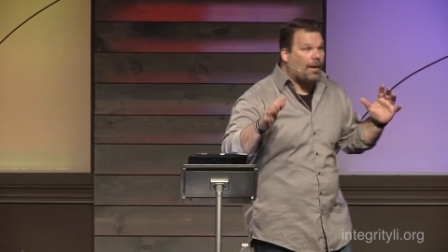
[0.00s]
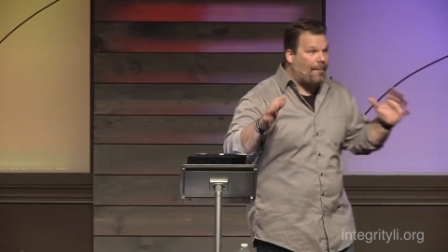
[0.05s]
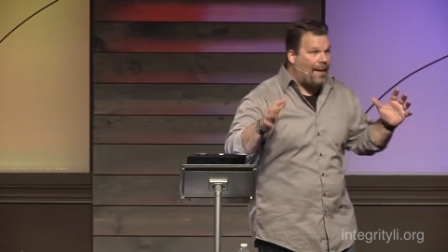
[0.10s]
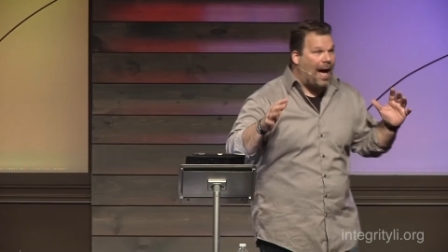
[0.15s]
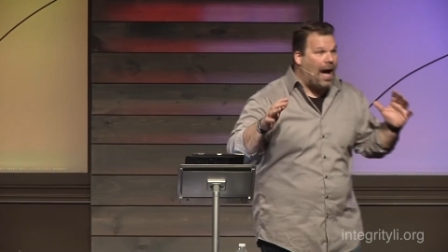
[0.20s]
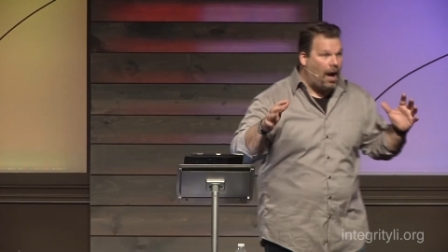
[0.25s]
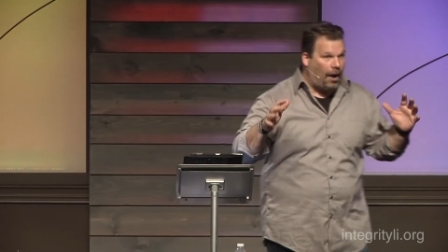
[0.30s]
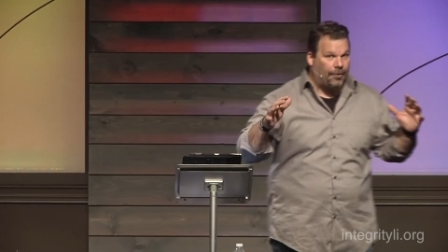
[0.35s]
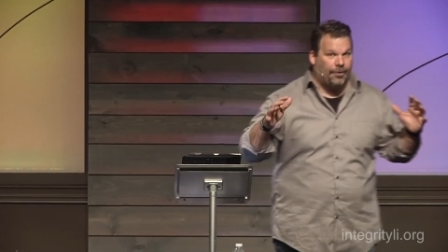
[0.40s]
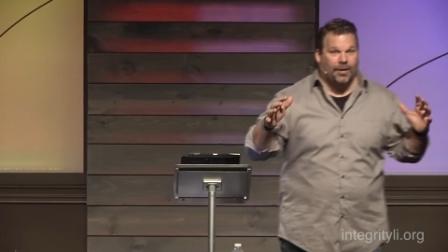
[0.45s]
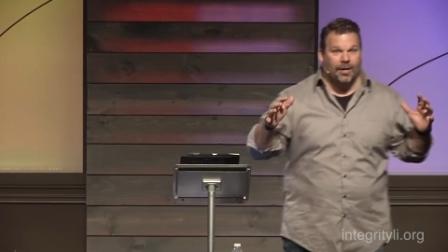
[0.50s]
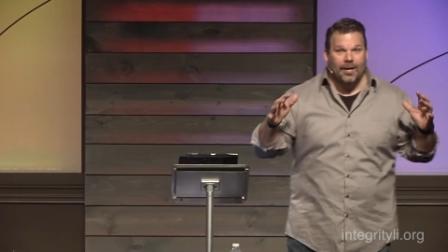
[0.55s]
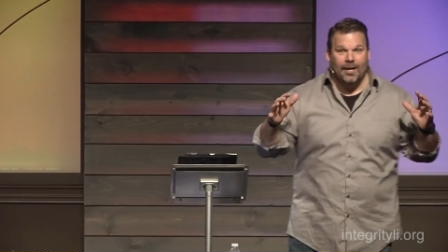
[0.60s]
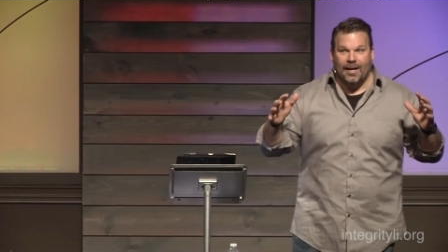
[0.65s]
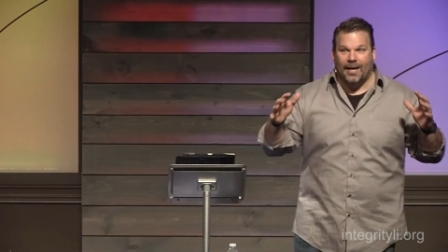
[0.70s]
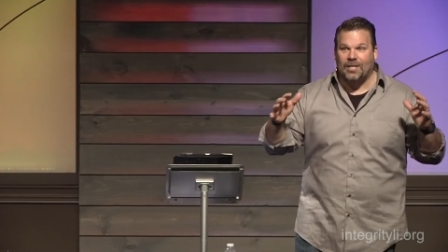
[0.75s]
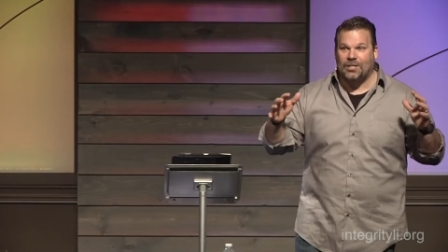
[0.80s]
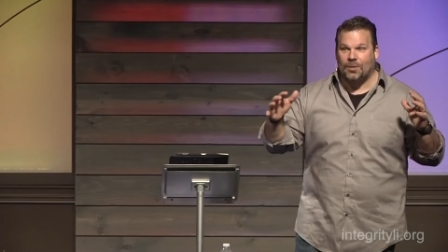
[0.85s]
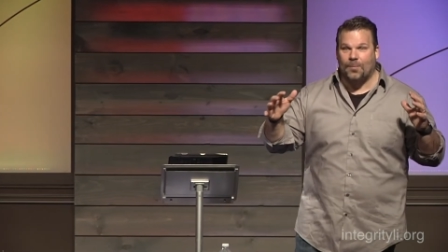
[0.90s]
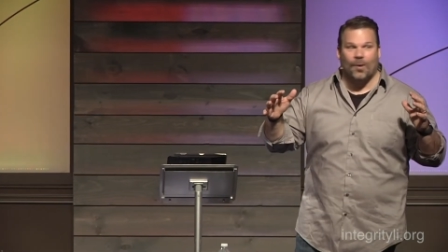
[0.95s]
about
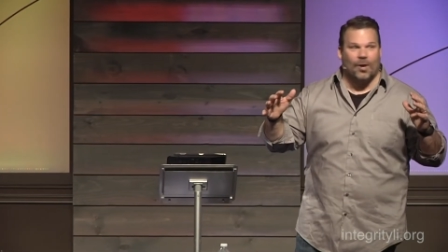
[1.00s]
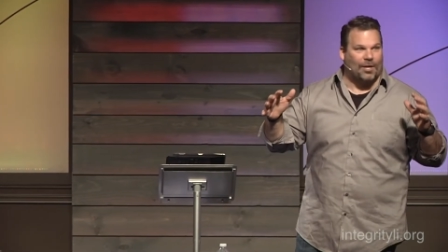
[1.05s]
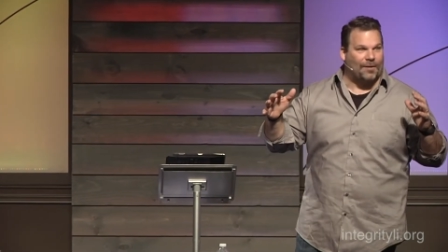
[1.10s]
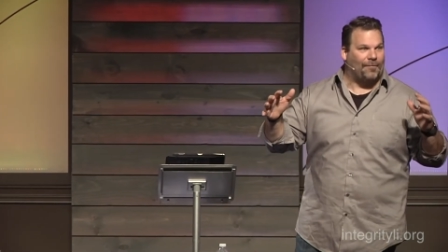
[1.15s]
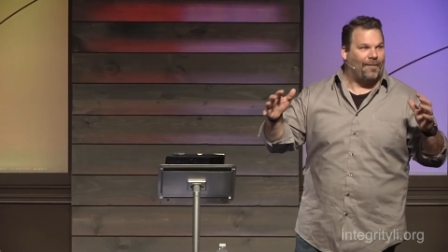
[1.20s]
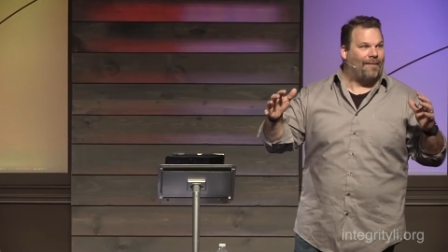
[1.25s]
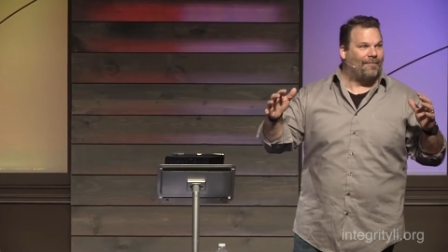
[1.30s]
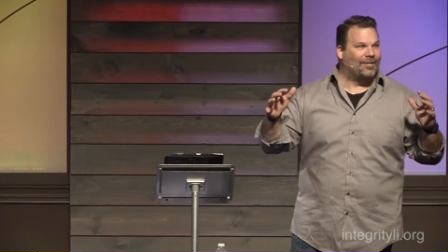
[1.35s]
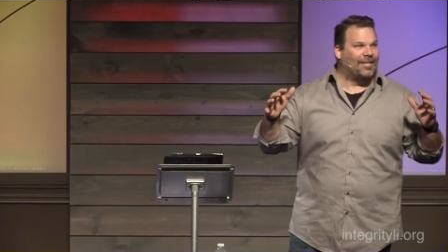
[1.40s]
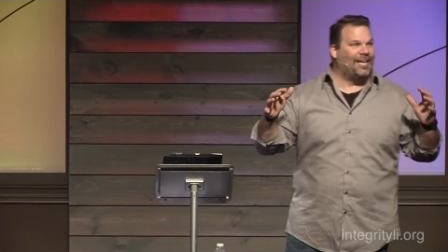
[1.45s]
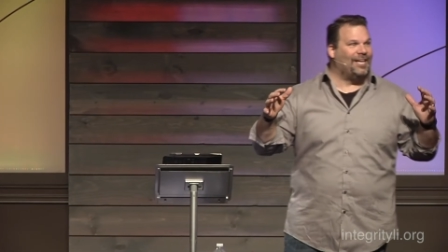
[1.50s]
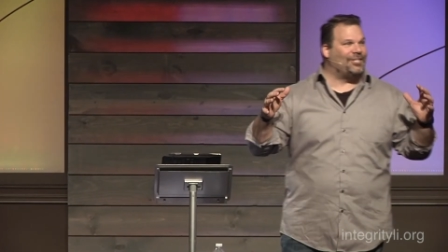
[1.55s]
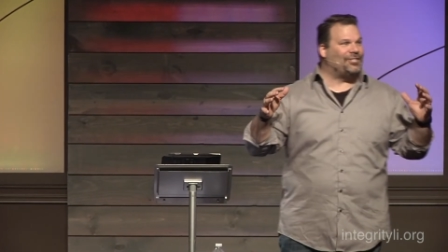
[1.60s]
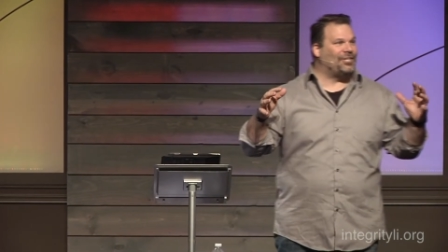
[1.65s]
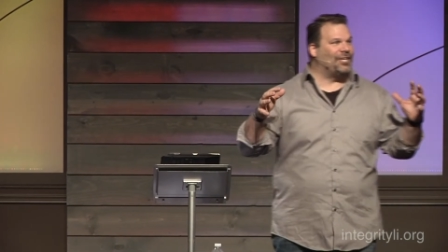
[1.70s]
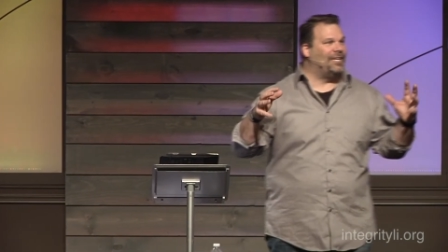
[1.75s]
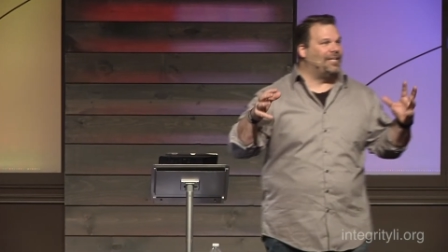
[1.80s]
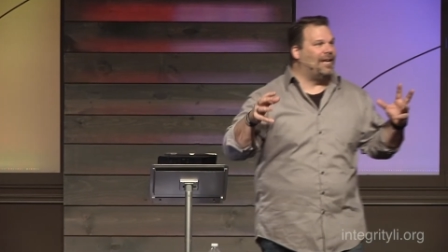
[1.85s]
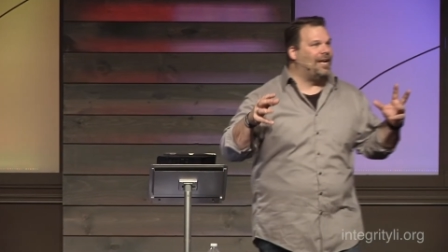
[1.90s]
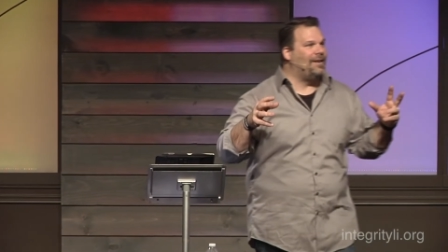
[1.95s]
is the book of
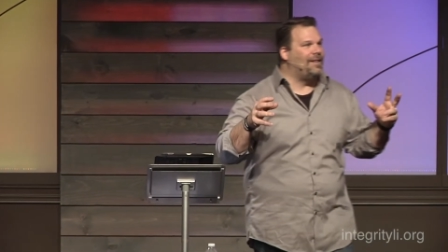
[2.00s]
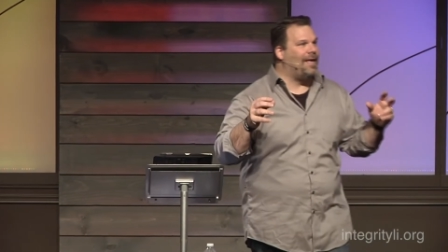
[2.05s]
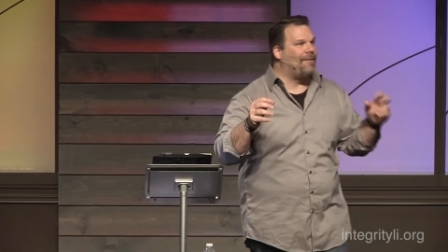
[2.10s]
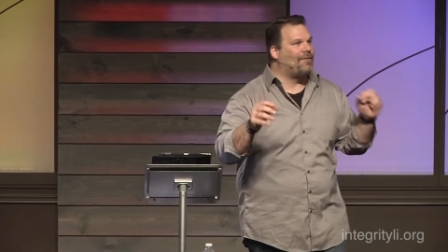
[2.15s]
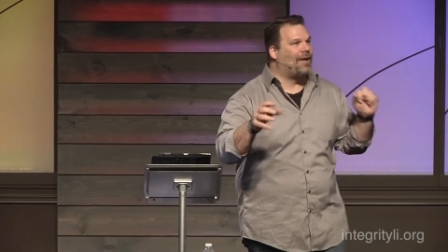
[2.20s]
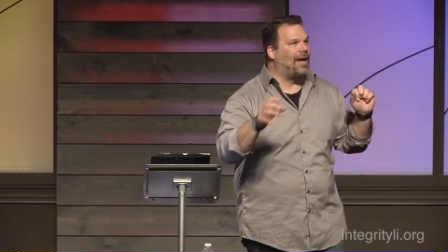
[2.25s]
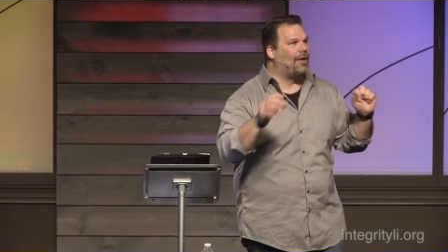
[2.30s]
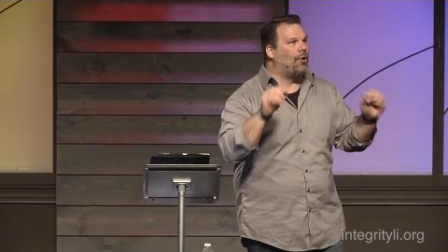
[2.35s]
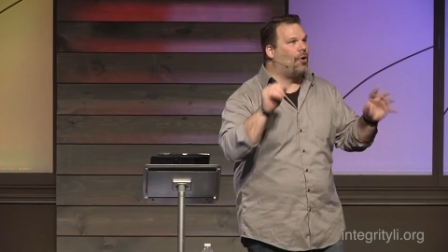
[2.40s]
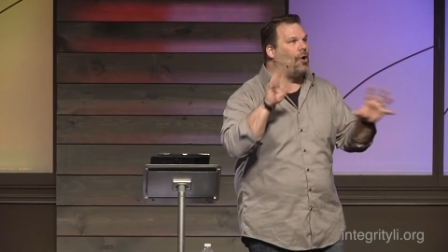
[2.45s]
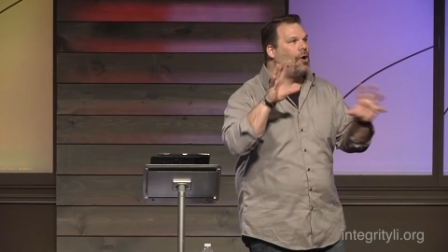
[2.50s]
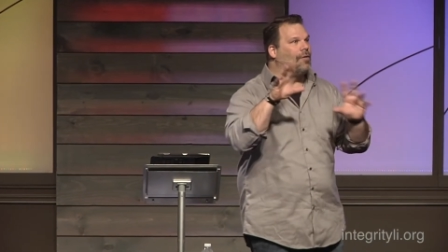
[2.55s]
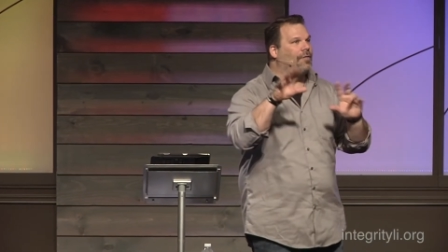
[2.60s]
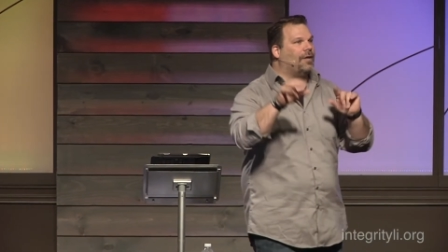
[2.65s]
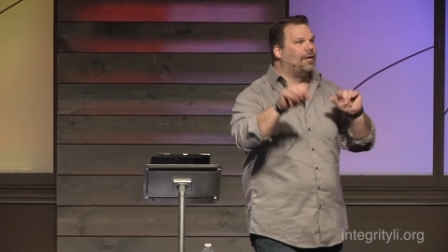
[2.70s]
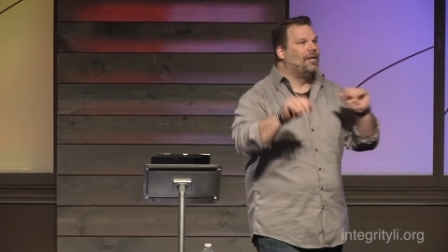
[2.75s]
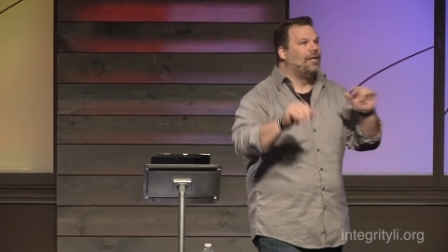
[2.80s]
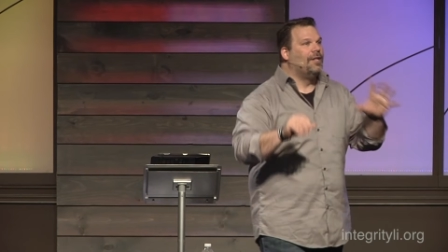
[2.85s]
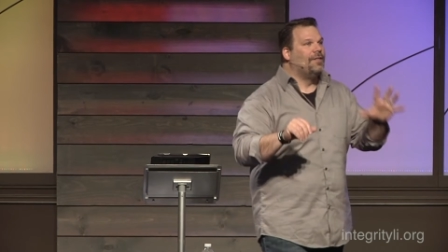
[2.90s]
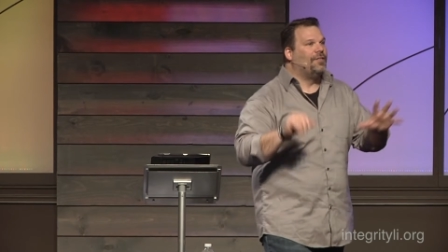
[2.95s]
Revelation and they've got all
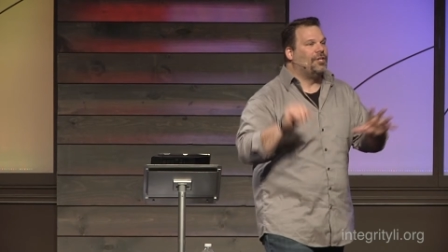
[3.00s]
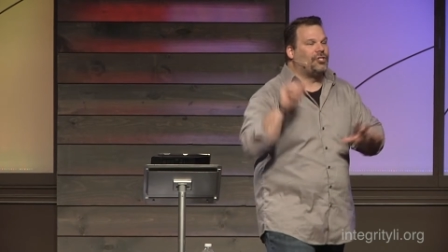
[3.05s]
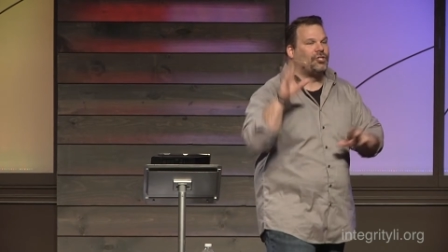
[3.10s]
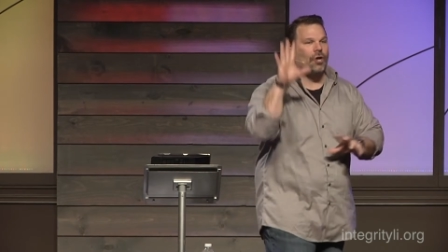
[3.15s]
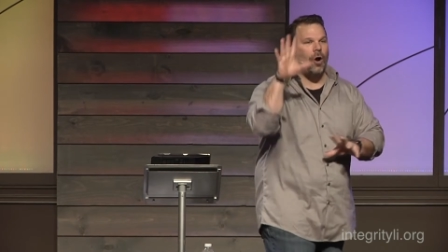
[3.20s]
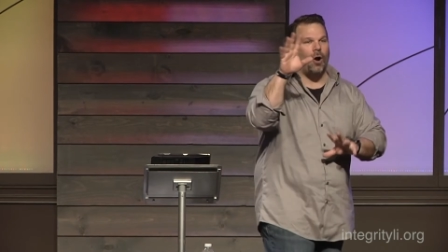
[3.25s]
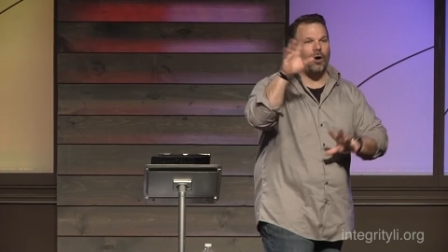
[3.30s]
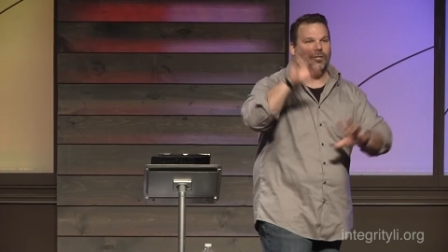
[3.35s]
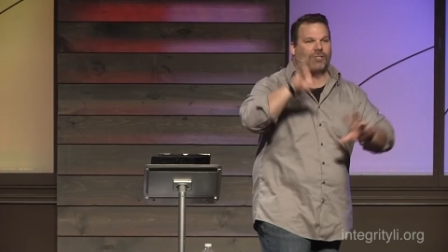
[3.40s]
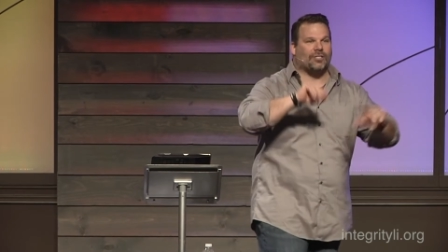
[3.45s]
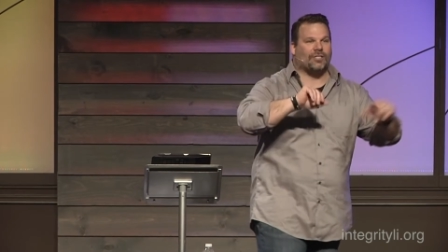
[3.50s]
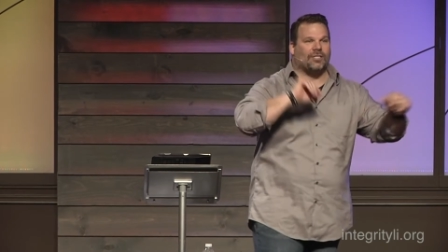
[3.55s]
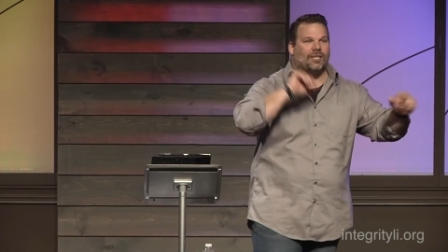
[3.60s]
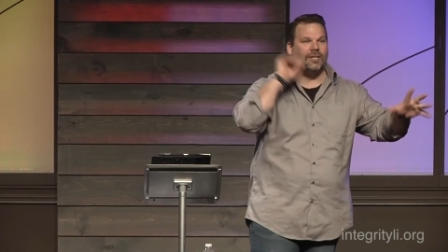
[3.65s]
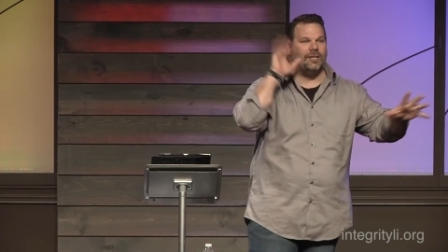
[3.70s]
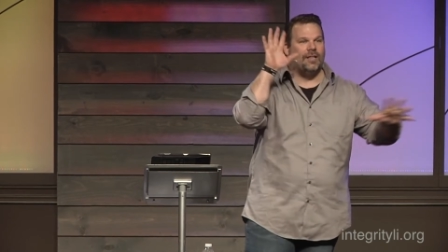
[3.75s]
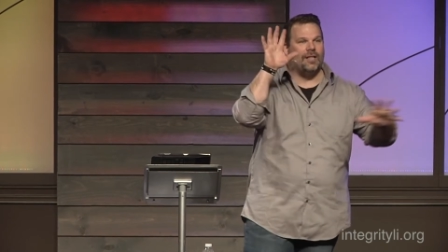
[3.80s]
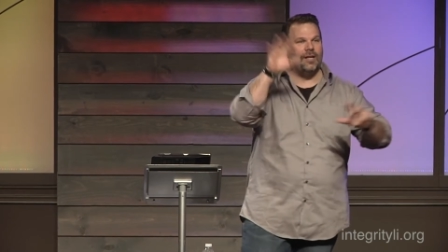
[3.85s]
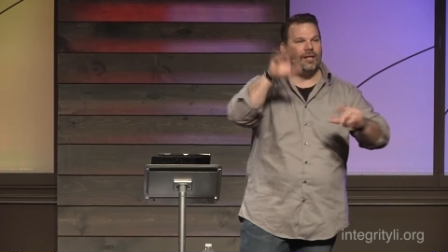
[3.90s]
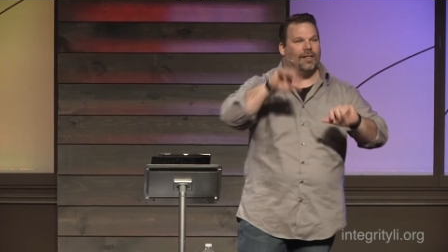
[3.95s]
the, the charts
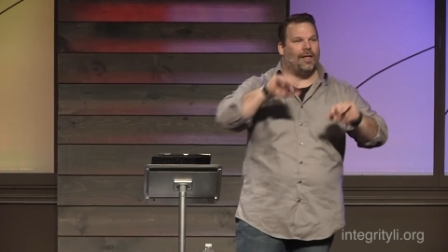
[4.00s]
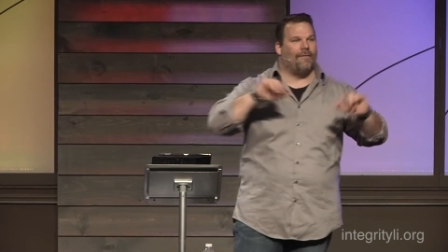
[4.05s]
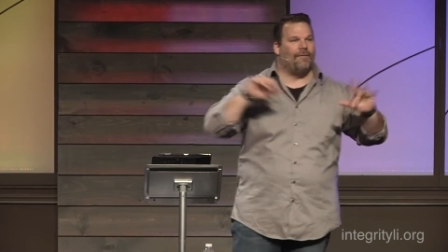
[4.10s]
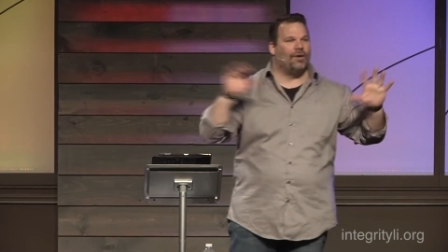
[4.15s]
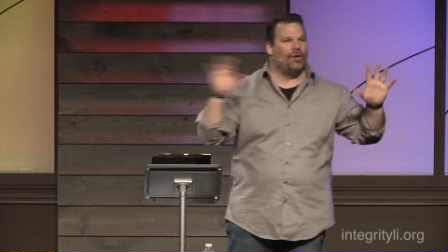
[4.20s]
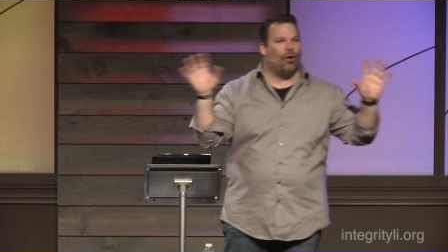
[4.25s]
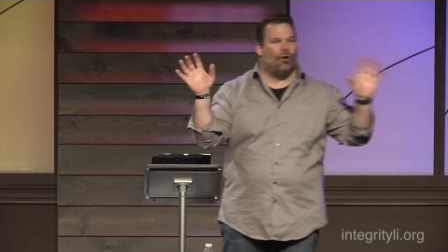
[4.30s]
and the, everything